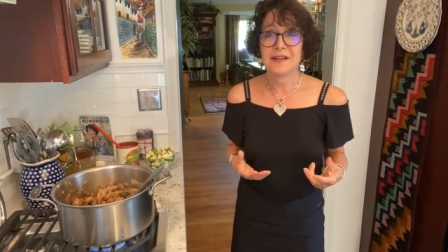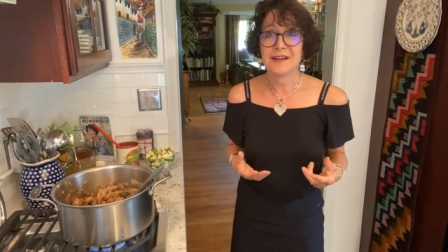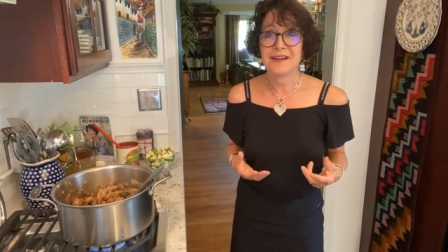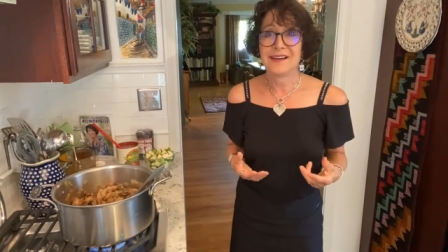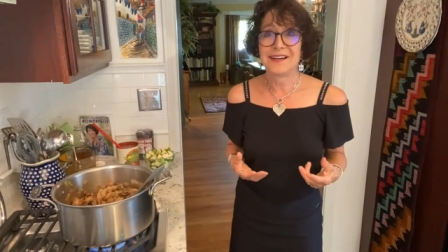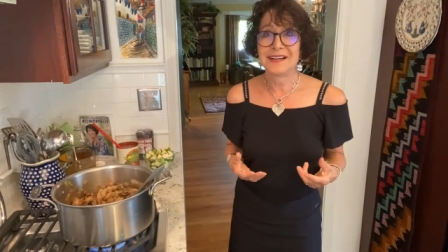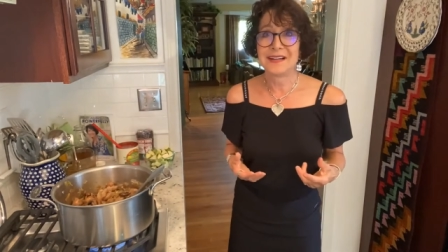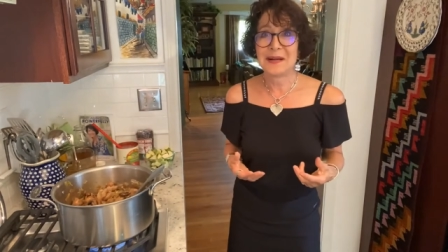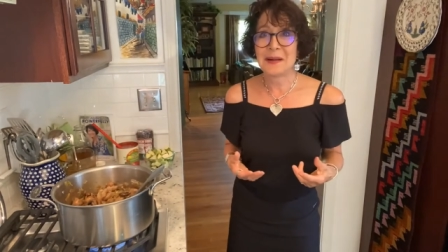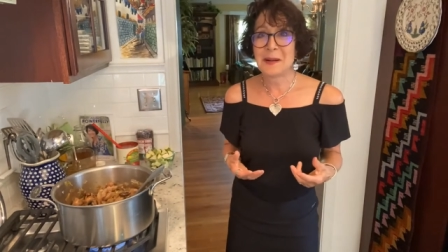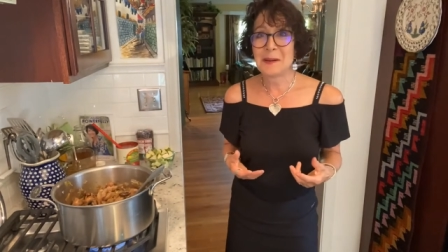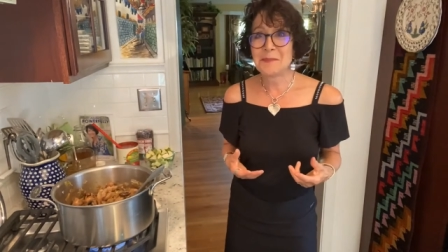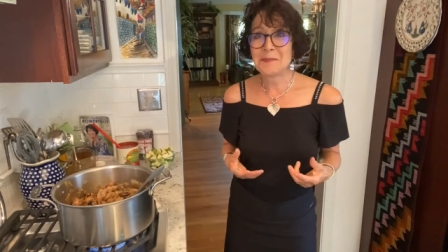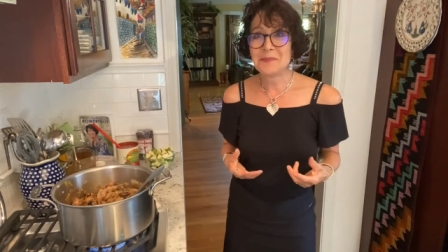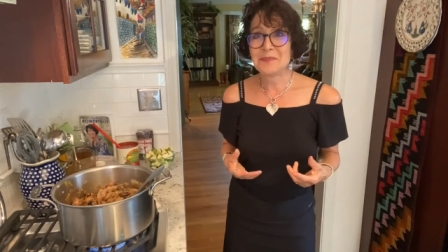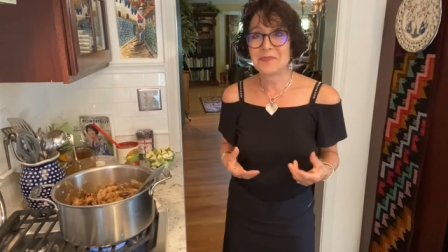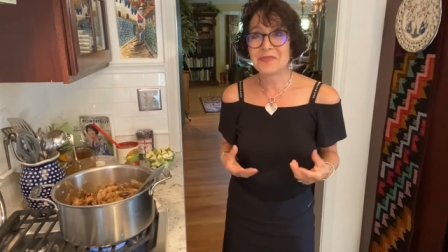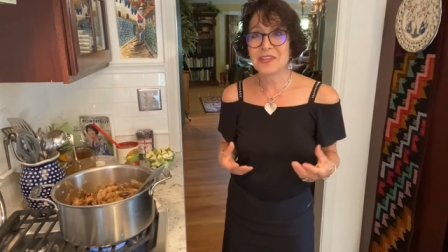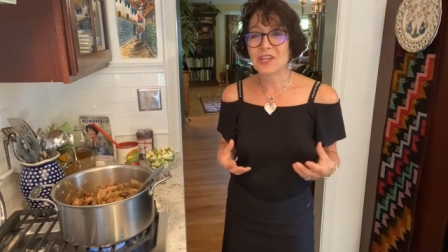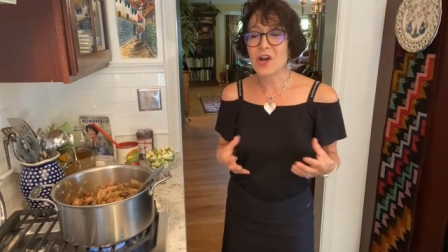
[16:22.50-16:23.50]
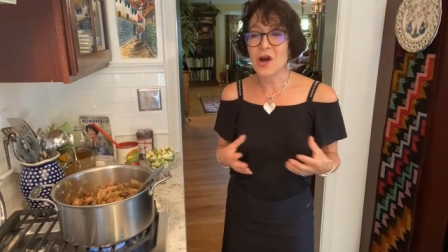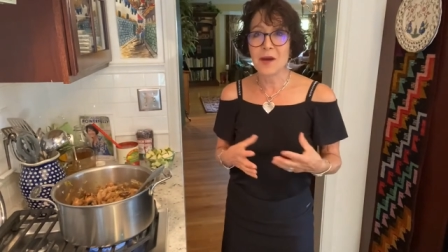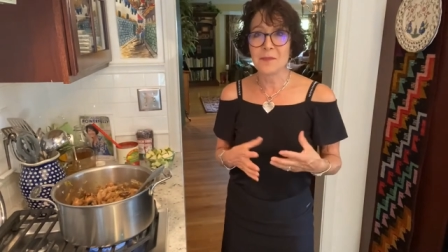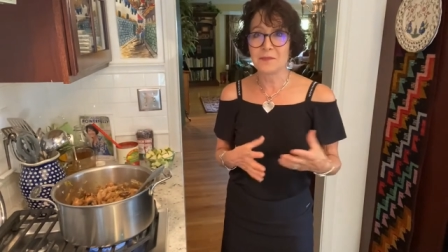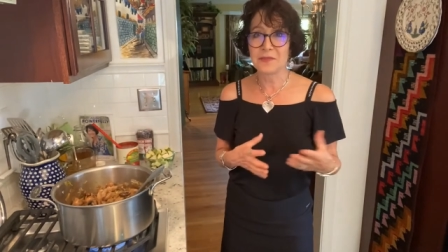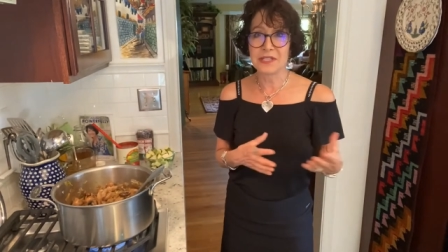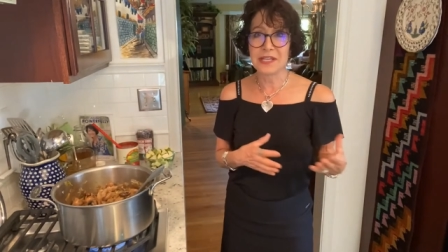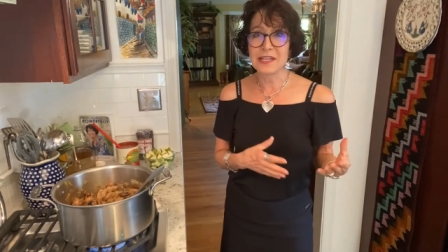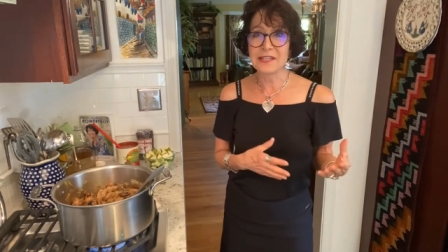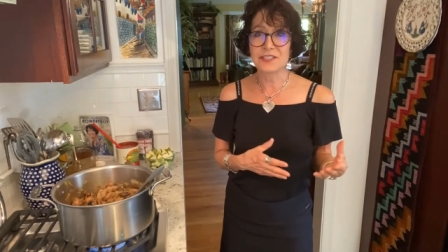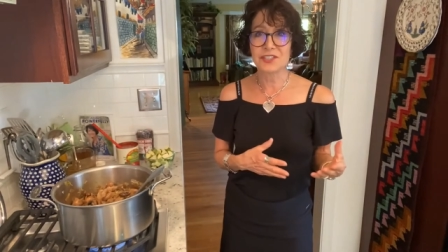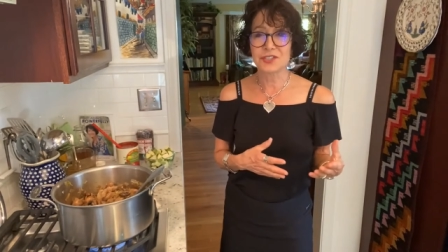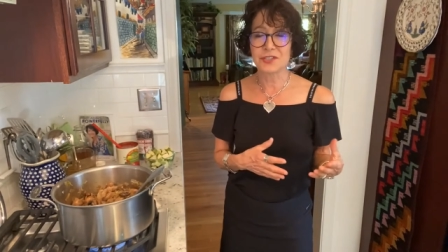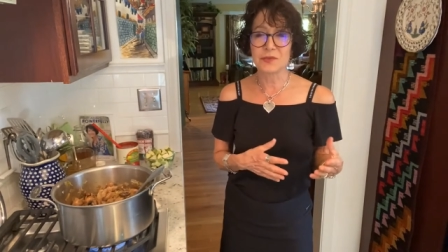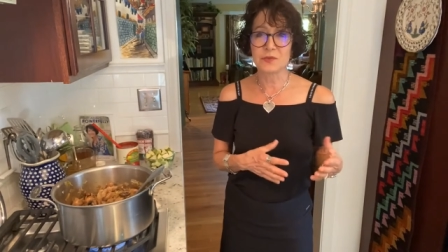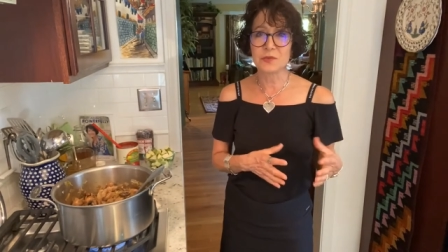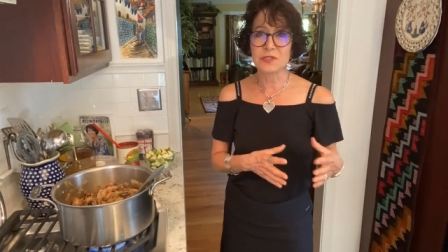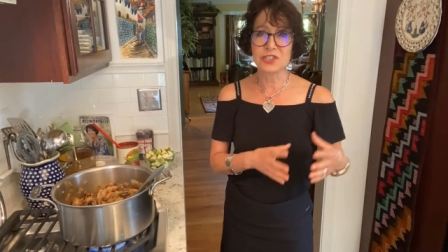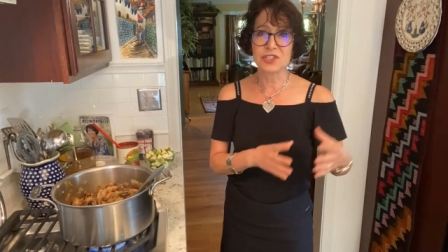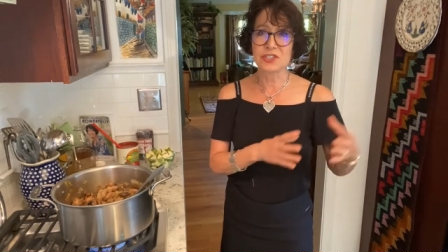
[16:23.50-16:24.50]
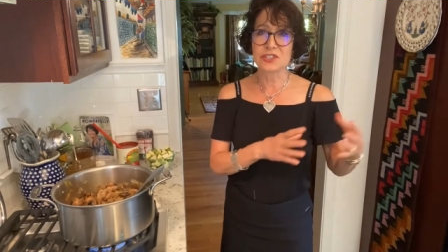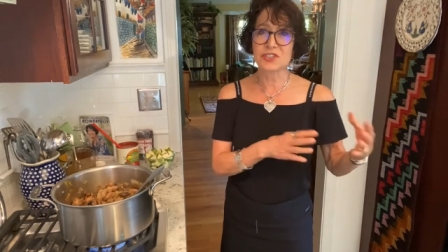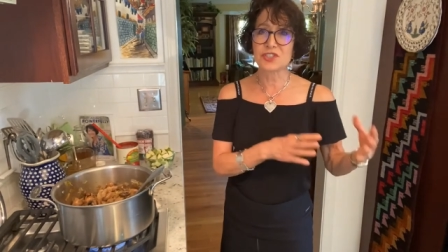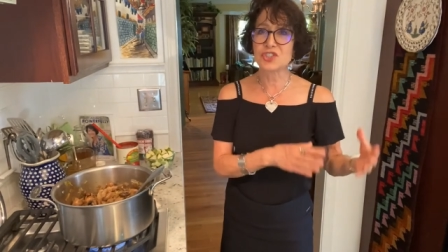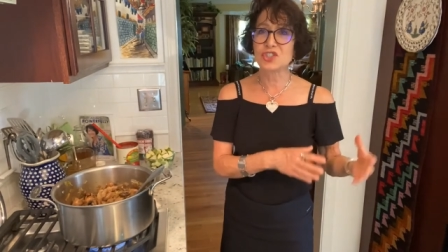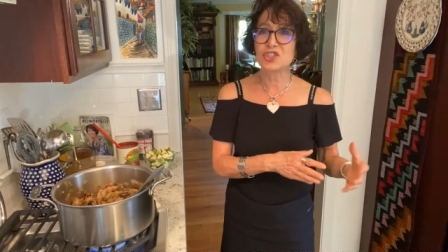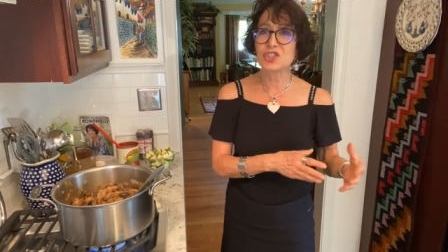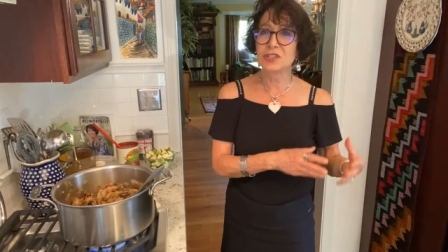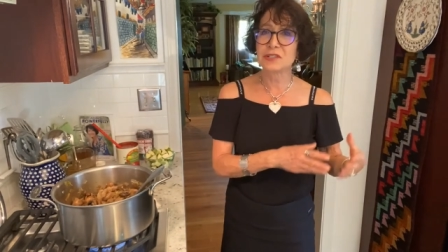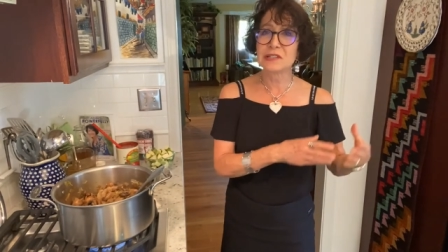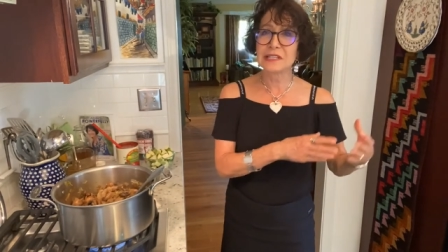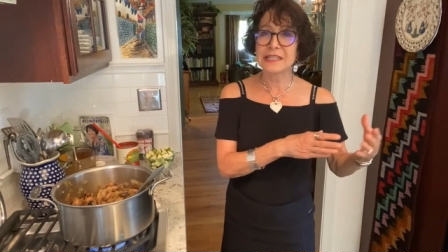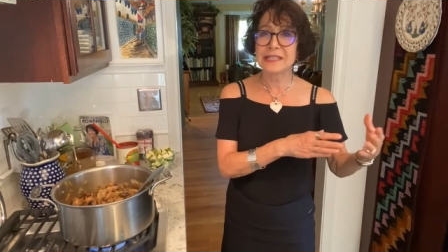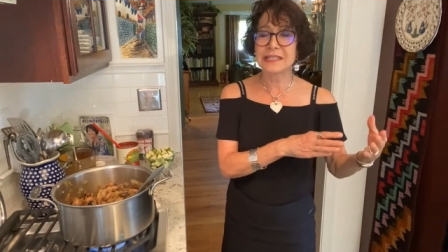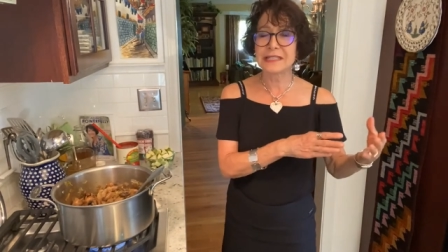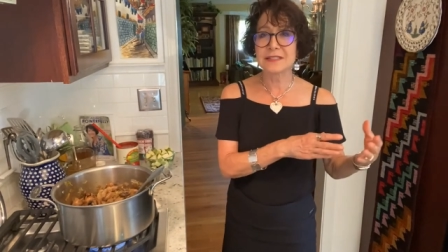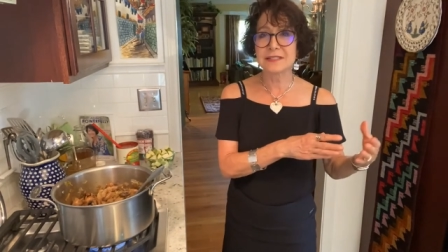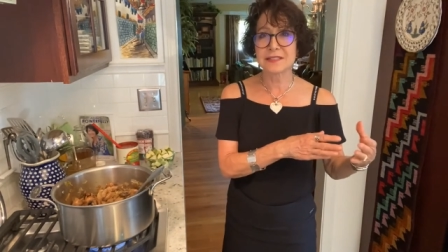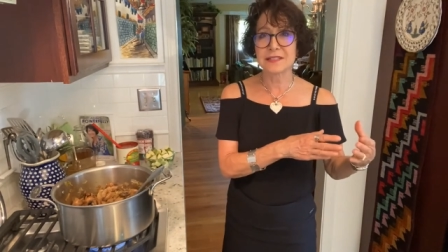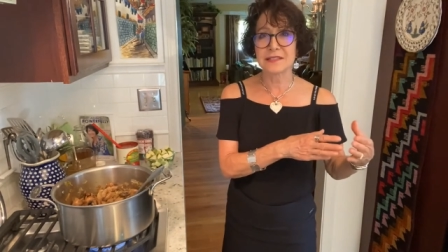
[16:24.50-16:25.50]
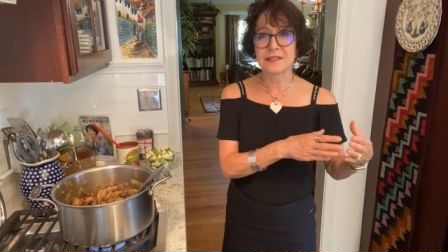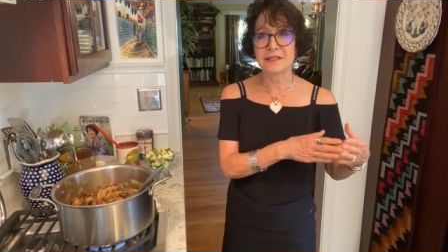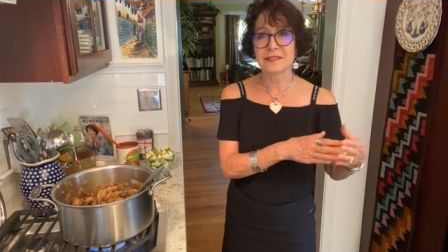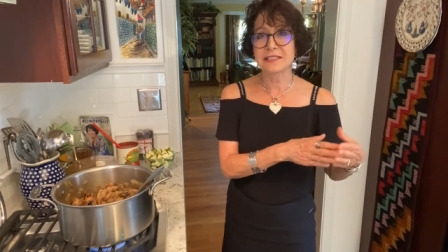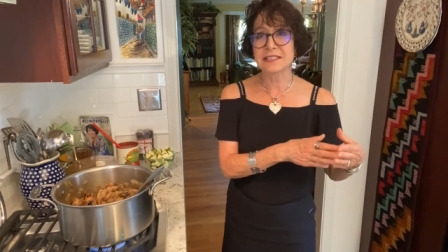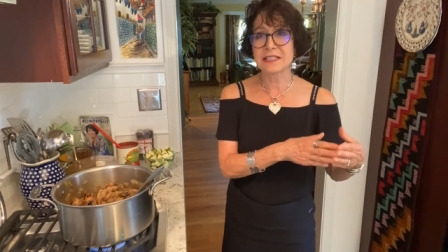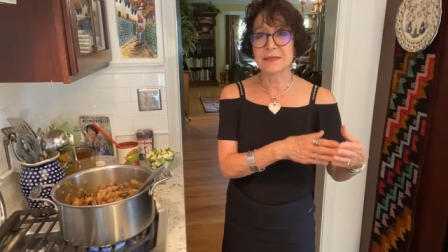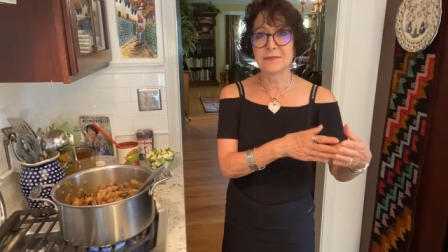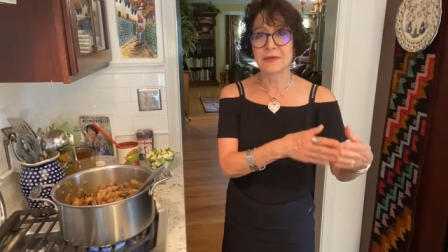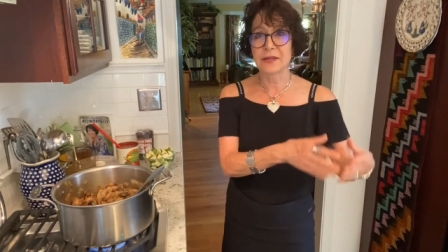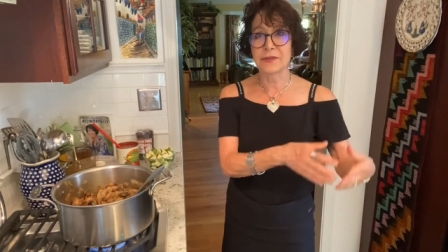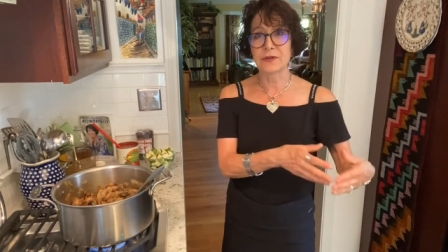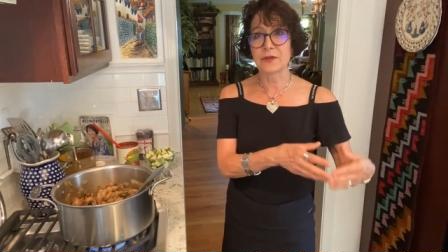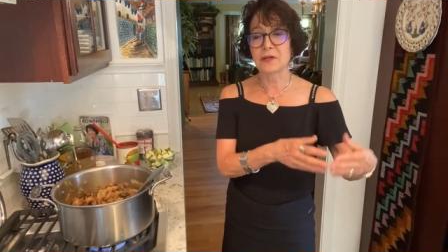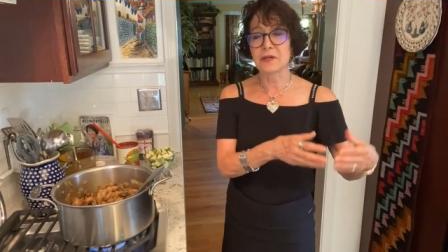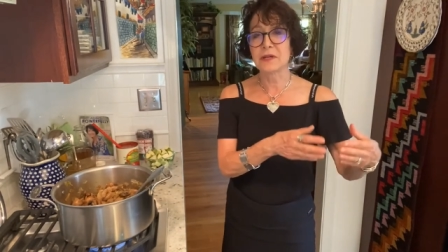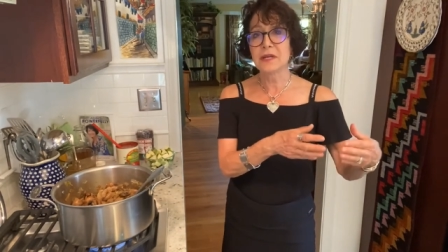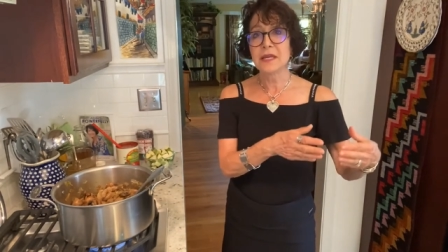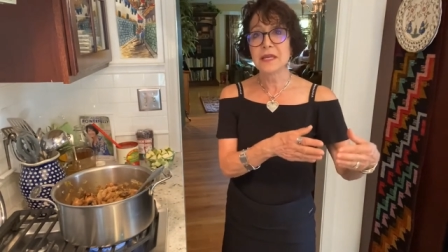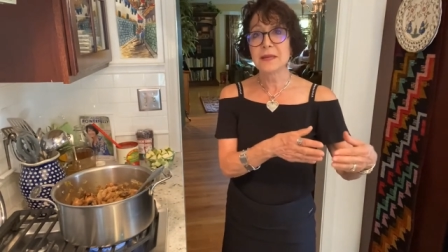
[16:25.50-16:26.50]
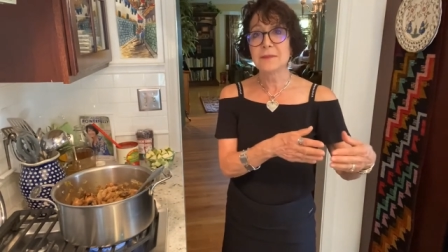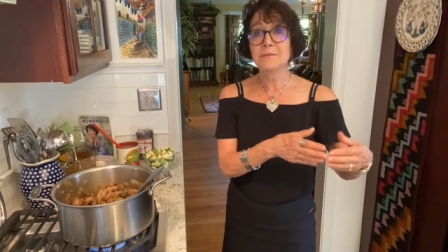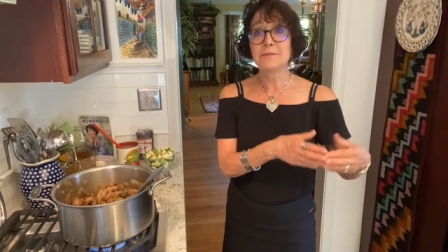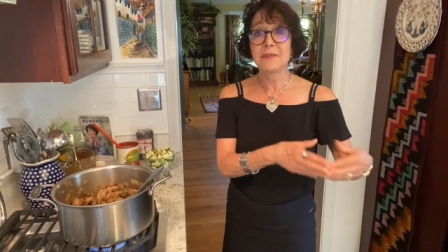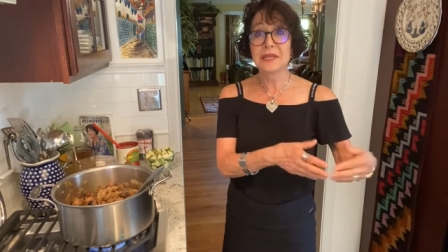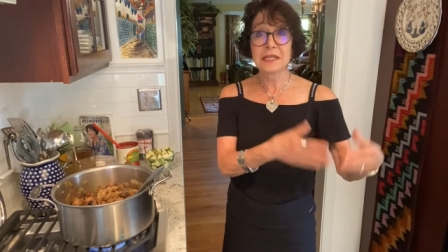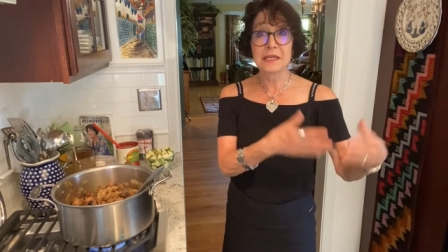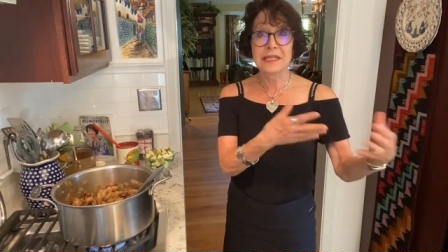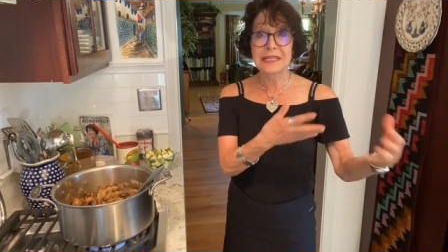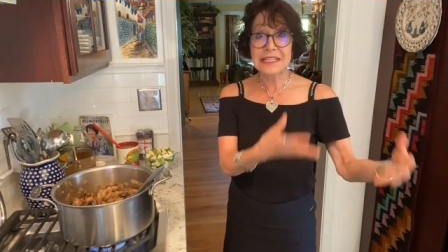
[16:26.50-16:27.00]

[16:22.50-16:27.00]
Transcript: um, combination, which is chilies and some other Middle